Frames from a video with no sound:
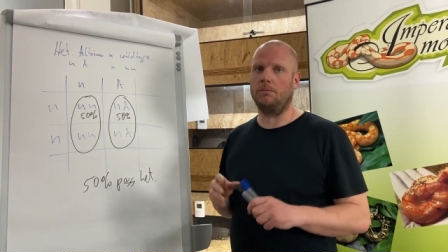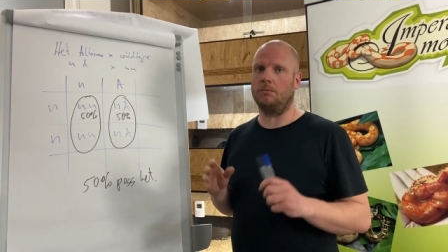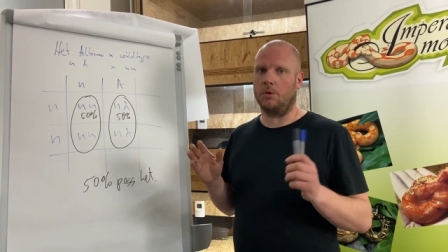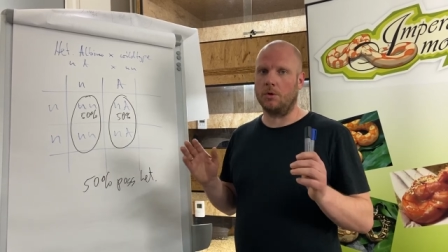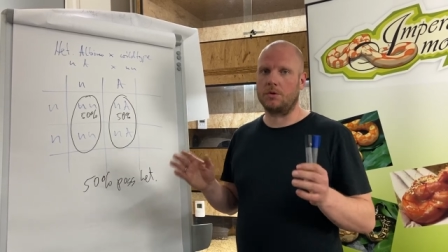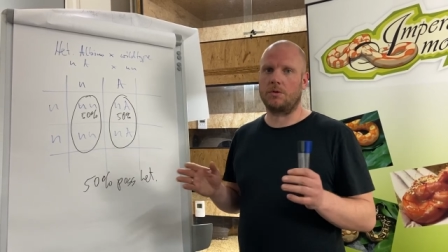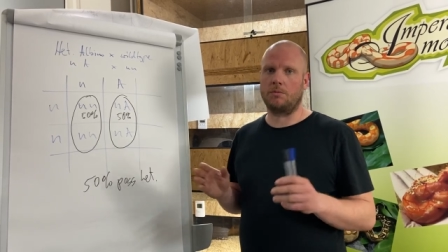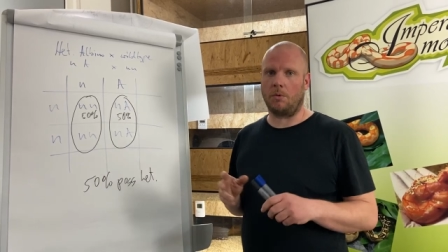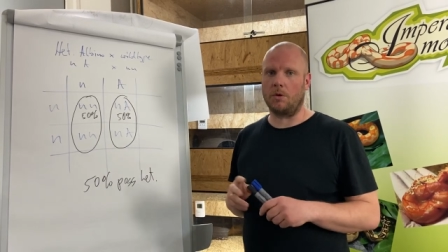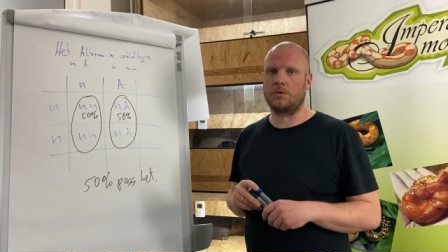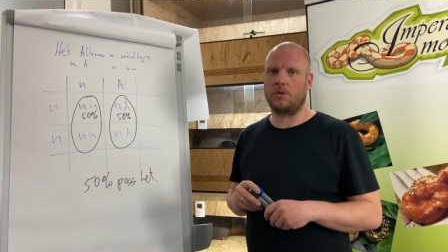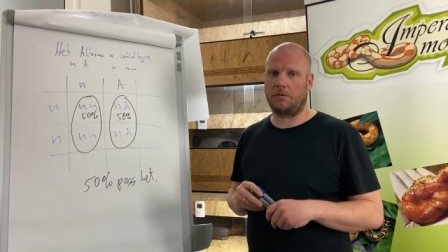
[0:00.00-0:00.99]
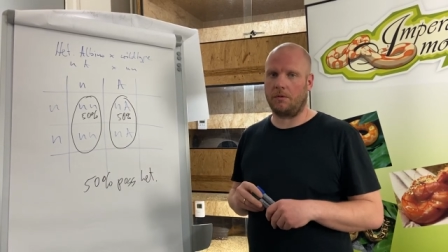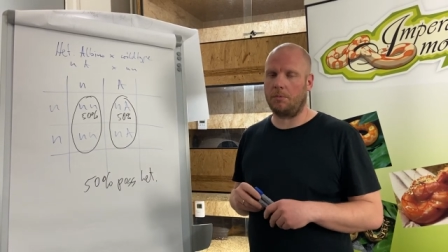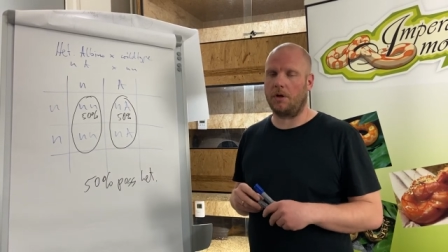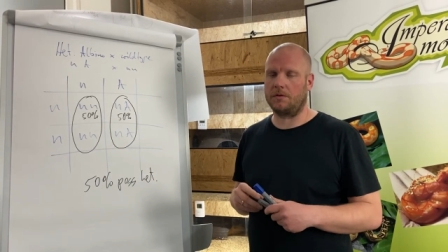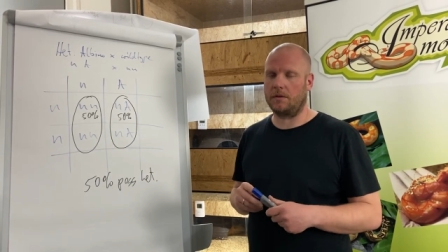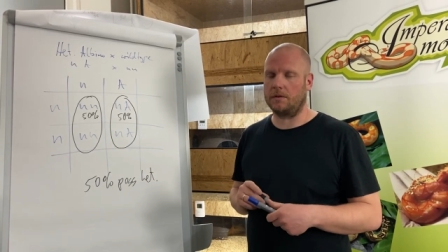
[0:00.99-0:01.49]
Most, most of the
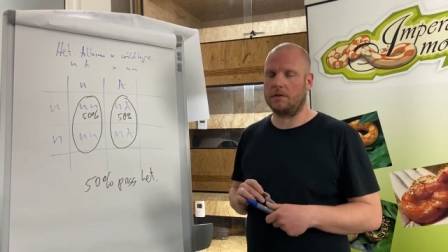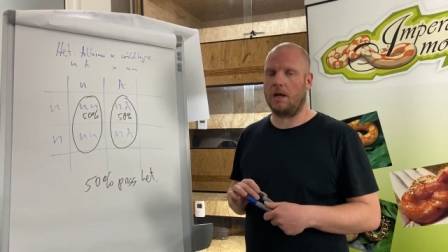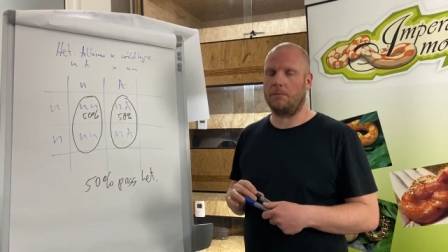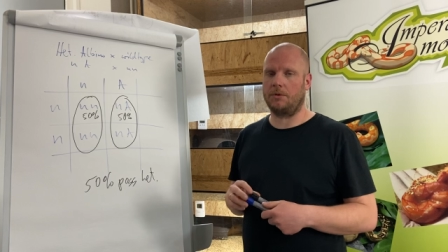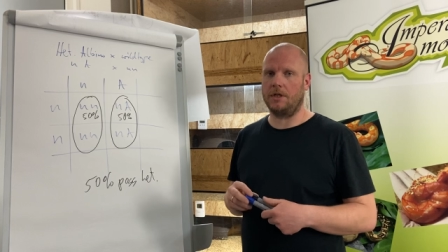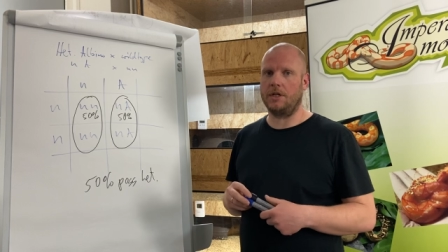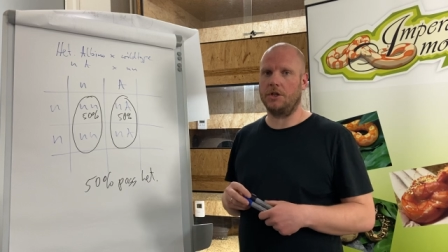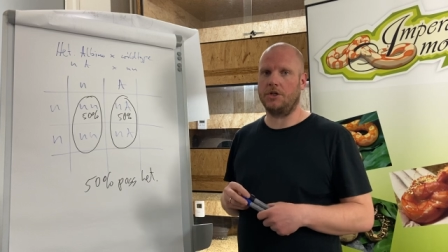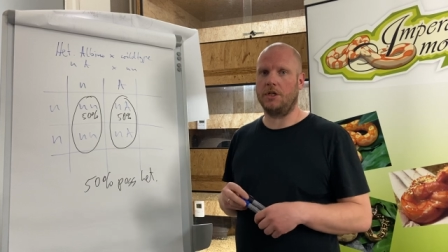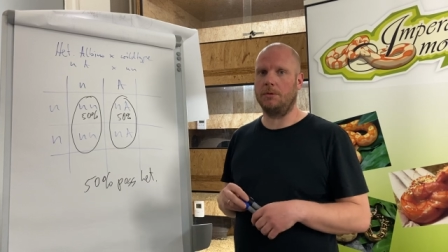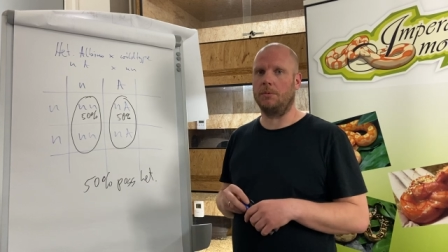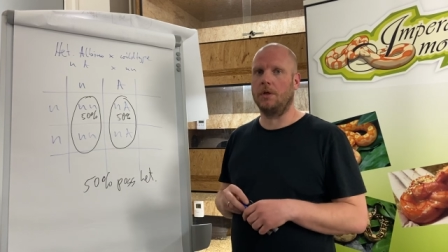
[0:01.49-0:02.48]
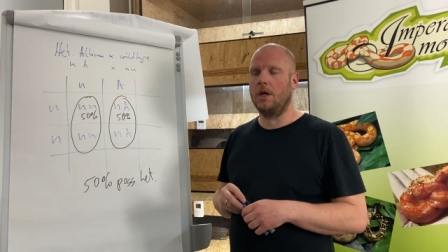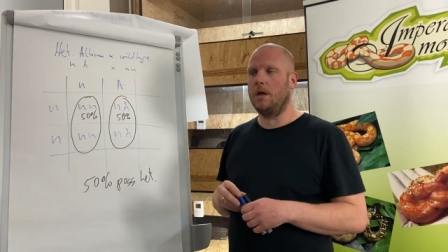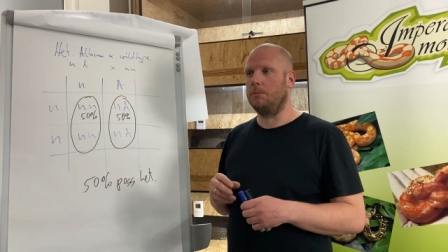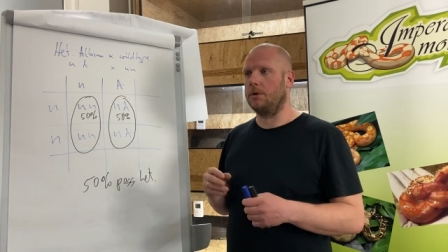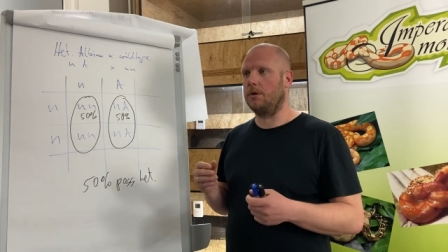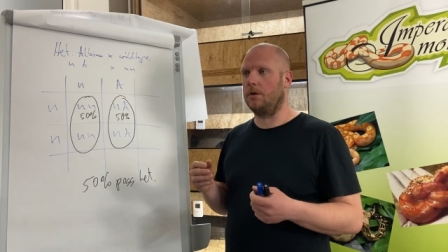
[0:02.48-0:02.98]
poss hets are pretty cheap
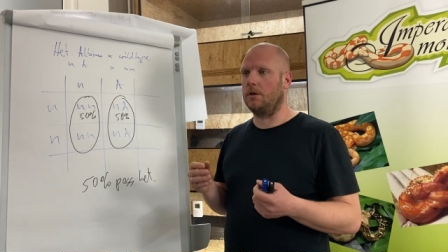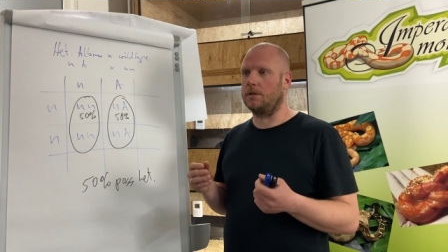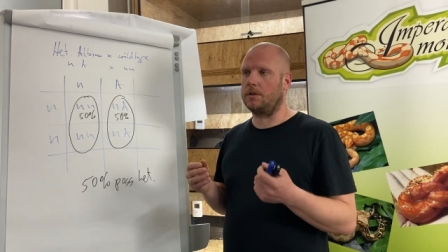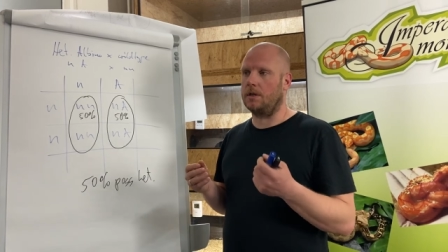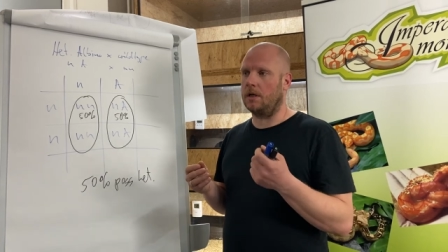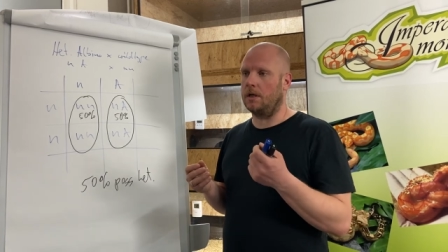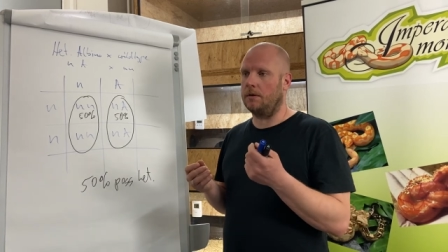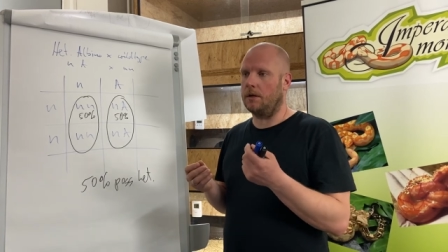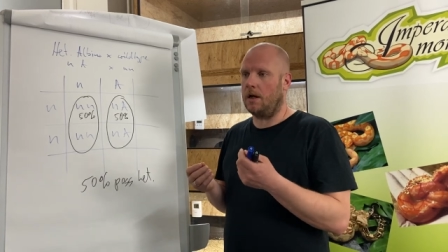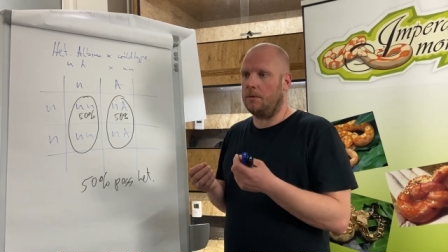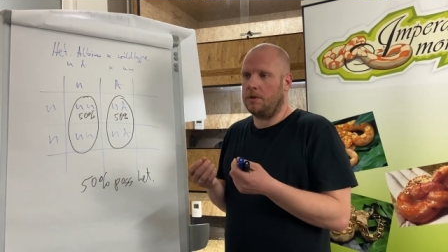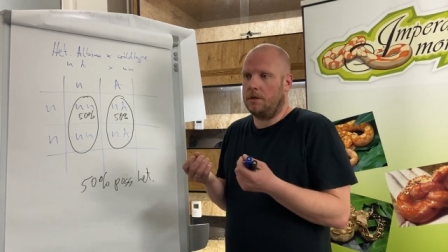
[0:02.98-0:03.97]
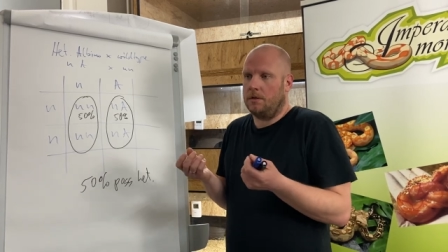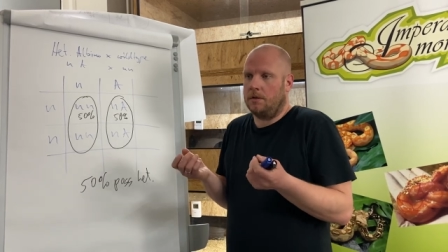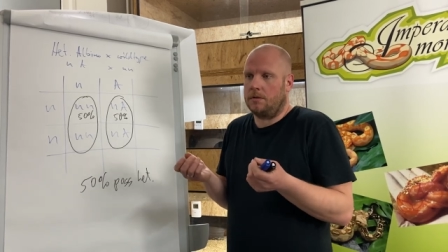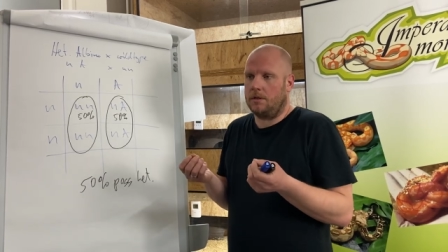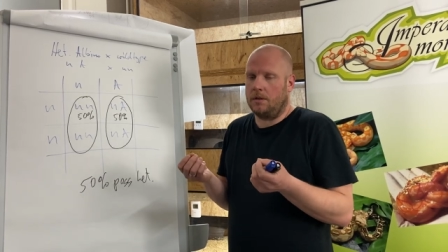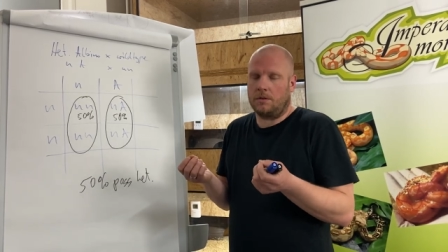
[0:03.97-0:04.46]
because, uh, I mean,
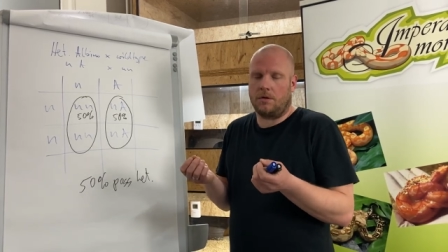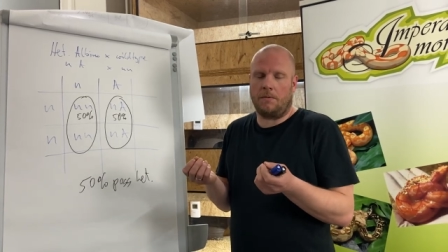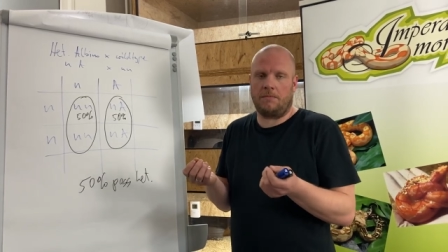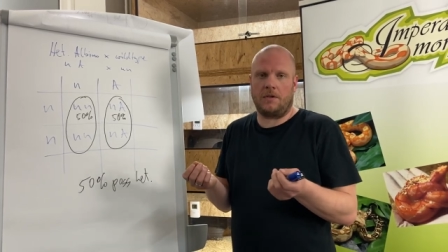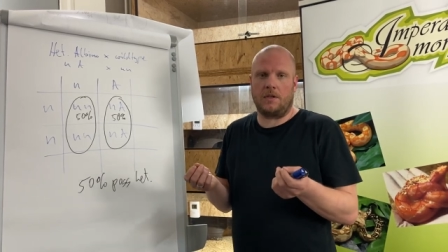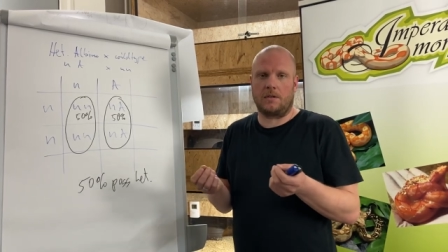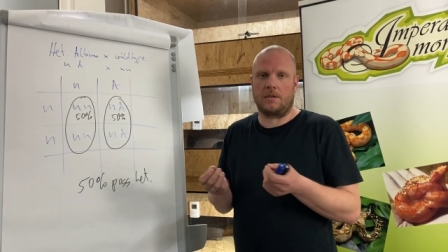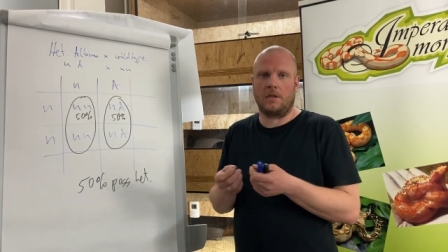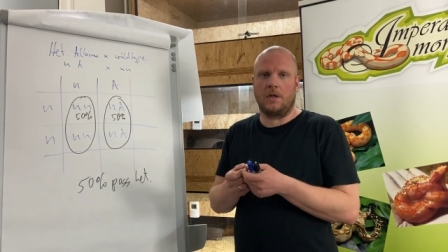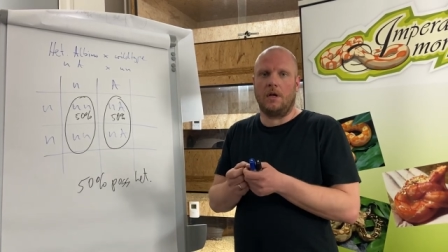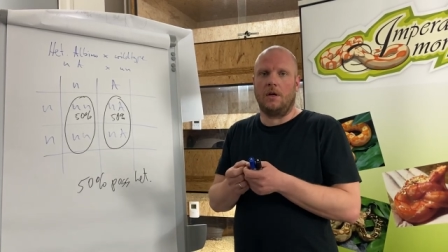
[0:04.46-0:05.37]
it's, it's obvious